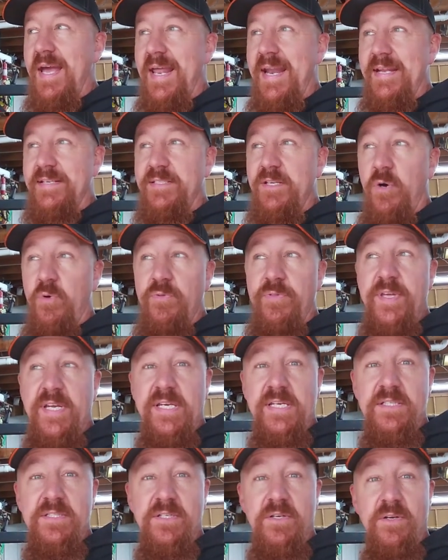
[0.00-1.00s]
and I don't
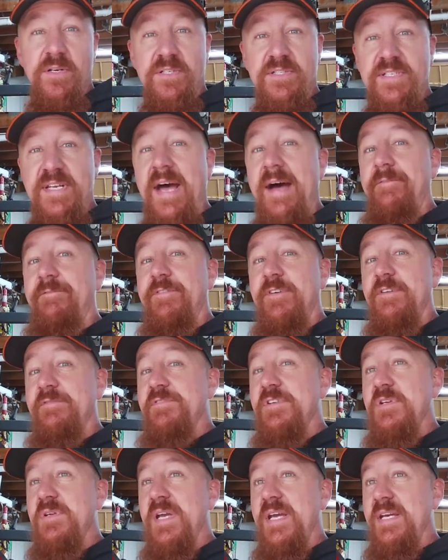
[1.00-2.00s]
think it's gonna stop for a
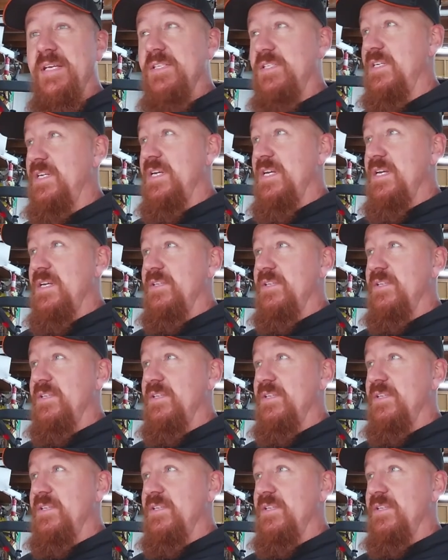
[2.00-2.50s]
few days.